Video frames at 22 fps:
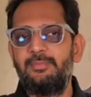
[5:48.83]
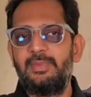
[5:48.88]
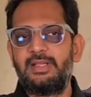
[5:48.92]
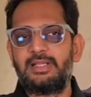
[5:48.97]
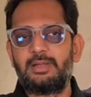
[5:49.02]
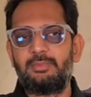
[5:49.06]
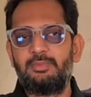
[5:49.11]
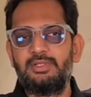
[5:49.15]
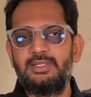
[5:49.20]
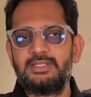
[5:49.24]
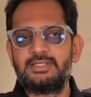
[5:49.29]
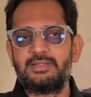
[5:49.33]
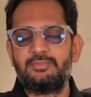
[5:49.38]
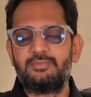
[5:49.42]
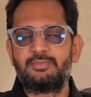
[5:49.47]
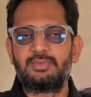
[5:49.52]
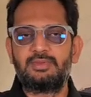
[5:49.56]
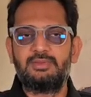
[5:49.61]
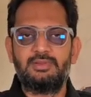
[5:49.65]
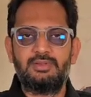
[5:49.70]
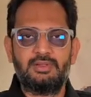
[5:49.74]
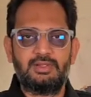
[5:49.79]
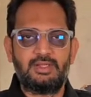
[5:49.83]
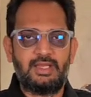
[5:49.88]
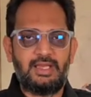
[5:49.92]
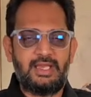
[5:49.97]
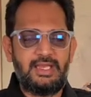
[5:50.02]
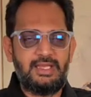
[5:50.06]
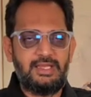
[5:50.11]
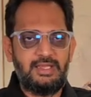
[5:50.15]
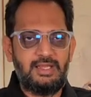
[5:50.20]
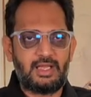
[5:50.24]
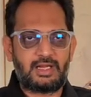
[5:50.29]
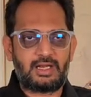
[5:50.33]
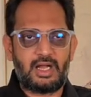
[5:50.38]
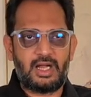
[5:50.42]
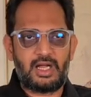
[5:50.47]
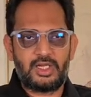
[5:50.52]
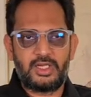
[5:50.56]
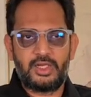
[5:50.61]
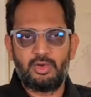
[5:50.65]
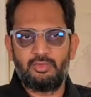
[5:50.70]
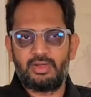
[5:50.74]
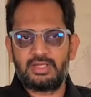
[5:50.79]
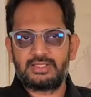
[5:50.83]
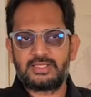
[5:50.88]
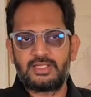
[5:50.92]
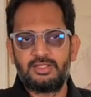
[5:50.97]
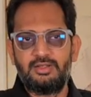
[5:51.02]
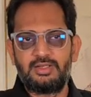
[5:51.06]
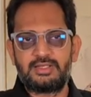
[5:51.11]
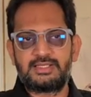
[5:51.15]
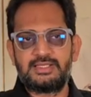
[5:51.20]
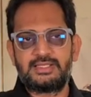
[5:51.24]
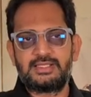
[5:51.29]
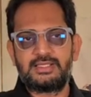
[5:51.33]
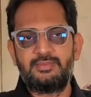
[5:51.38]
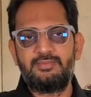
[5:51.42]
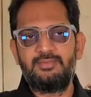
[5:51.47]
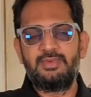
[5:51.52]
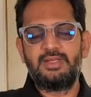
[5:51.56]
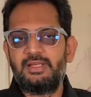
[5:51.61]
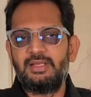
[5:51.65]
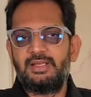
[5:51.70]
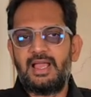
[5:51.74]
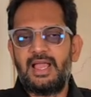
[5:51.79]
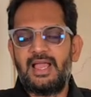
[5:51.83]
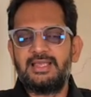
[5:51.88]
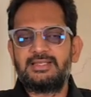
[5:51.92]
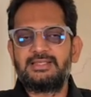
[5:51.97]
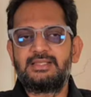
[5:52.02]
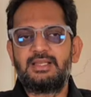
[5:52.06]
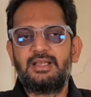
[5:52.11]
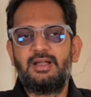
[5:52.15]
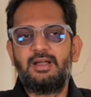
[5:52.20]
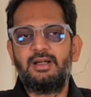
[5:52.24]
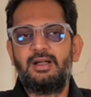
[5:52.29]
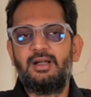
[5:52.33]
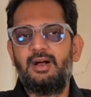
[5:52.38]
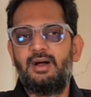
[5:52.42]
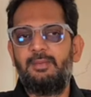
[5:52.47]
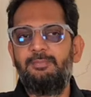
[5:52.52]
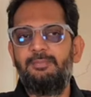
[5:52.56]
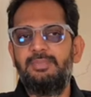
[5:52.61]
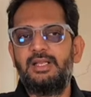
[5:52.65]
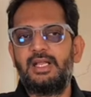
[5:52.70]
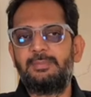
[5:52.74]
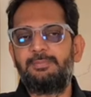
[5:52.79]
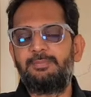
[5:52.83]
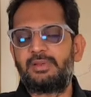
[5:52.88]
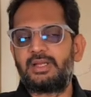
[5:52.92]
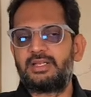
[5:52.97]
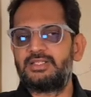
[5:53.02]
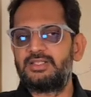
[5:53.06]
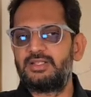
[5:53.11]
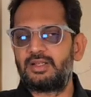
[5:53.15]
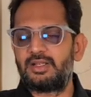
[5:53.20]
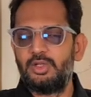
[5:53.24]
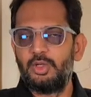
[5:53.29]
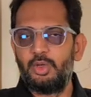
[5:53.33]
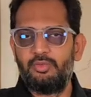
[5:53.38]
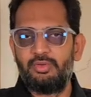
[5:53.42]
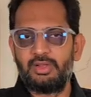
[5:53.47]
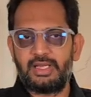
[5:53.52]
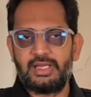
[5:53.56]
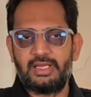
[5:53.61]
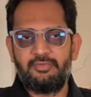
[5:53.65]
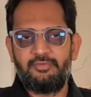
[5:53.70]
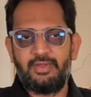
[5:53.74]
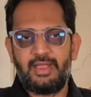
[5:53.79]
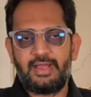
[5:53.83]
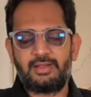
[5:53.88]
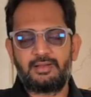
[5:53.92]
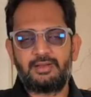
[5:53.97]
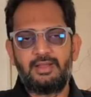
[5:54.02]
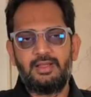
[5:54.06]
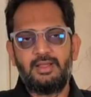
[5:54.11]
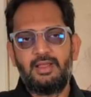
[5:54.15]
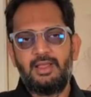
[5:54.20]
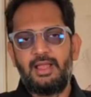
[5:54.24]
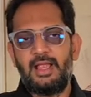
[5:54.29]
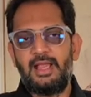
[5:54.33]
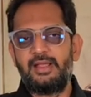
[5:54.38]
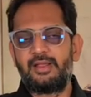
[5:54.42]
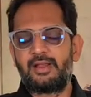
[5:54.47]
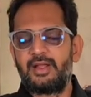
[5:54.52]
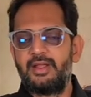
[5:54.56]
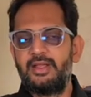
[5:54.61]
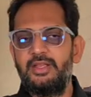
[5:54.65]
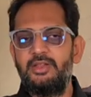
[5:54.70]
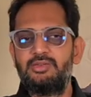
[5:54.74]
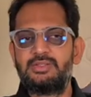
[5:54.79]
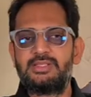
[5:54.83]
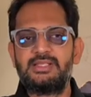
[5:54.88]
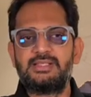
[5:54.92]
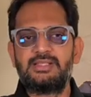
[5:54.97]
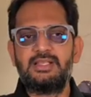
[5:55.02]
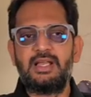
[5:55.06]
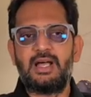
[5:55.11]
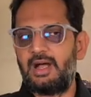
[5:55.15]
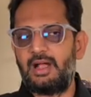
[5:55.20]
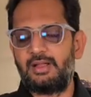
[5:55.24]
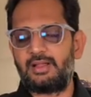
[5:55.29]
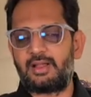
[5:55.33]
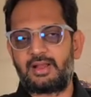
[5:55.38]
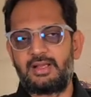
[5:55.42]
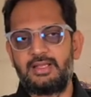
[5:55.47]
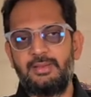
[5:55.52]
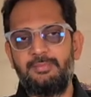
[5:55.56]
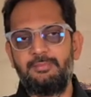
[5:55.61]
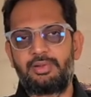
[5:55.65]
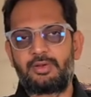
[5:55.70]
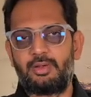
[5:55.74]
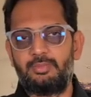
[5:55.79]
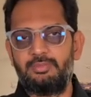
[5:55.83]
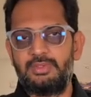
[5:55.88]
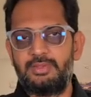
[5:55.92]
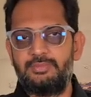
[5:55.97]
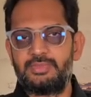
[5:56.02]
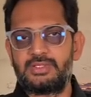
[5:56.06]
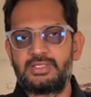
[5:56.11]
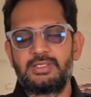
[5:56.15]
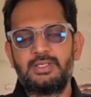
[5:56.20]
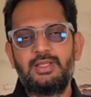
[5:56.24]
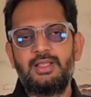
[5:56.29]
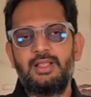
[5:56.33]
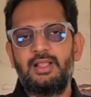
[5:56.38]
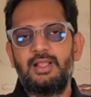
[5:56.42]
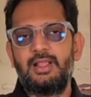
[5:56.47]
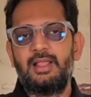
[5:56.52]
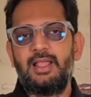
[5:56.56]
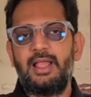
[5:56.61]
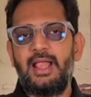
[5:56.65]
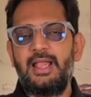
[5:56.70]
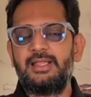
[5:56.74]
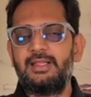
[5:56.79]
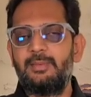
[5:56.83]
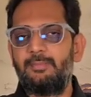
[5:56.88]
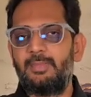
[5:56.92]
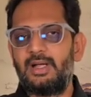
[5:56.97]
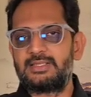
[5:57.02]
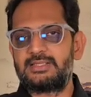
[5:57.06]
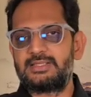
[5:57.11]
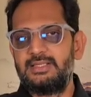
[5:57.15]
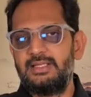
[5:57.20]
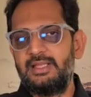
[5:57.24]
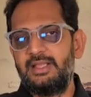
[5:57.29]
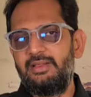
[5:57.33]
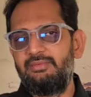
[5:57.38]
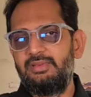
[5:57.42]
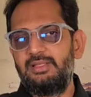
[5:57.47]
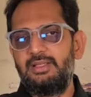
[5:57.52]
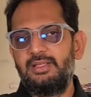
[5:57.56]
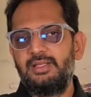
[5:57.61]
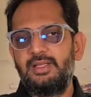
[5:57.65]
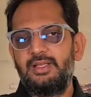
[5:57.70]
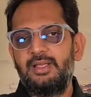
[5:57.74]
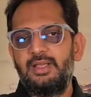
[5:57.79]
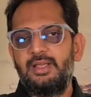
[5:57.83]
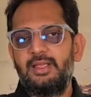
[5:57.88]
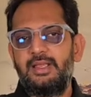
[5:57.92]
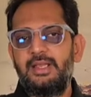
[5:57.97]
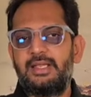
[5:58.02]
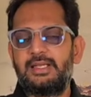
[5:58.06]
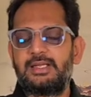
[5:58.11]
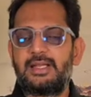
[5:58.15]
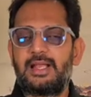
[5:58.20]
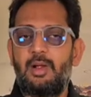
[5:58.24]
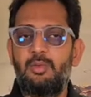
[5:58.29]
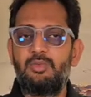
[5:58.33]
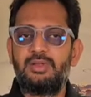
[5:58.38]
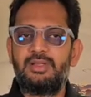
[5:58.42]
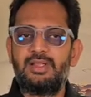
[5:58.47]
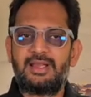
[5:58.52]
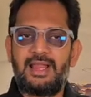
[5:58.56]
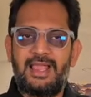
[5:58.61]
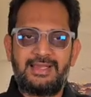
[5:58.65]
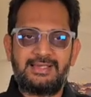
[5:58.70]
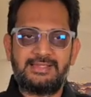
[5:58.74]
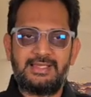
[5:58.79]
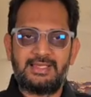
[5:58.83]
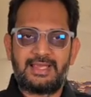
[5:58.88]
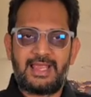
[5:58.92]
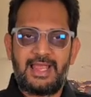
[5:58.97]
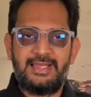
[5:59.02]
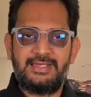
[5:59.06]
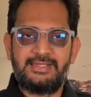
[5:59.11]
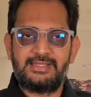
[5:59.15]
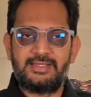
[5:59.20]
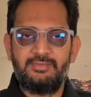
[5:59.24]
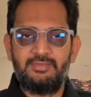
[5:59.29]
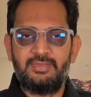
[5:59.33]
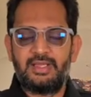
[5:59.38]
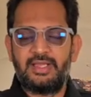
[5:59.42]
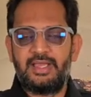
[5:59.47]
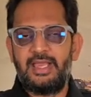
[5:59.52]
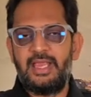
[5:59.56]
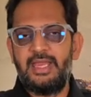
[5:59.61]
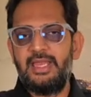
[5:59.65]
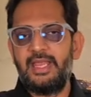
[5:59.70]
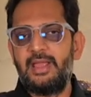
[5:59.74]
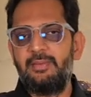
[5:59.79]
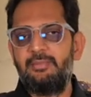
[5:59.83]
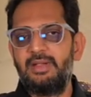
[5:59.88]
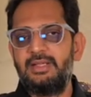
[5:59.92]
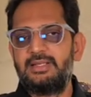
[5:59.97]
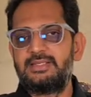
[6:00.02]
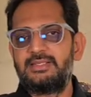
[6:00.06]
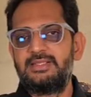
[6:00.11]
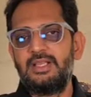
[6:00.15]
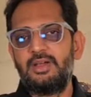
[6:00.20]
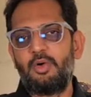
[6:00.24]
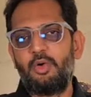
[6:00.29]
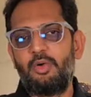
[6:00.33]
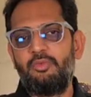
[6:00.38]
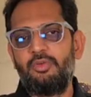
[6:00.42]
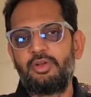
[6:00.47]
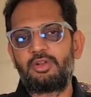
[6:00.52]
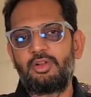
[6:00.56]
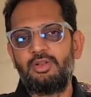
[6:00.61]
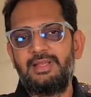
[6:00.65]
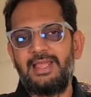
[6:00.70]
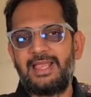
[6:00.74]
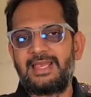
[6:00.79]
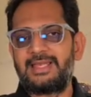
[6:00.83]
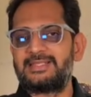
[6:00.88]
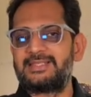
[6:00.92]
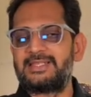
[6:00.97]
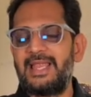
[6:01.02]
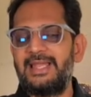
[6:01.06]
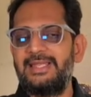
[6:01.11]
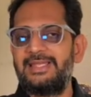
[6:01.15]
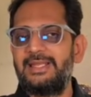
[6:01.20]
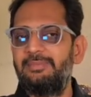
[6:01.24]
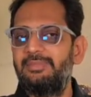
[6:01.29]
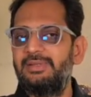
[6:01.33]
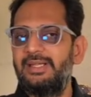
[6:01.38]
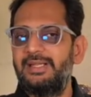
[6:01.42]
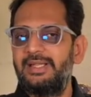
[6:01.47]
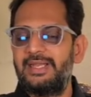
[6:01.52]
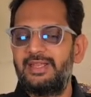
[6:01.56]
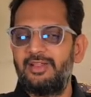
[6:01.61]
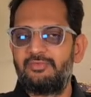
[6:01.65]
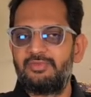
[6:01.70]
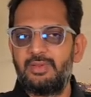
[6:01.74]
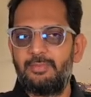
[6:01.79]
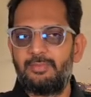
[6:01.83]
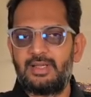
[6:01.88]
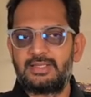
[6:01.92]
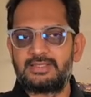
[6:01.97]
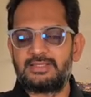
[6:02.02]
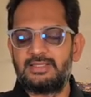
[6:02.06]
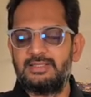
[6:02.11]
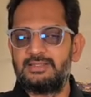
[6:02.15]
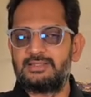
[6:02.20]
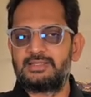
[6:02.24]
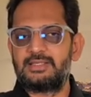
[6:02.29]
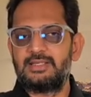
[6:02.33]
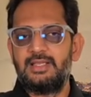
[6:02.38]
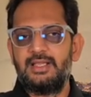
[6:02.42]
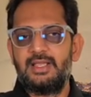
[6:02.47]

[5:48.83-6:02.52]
metabolism. In the cardiovascular system, it has a blood pressure lowering effect and reduces the heart rhythm problems. At the muscle level, it counteracts the calcium, inhibits the overall excitability of the muscles,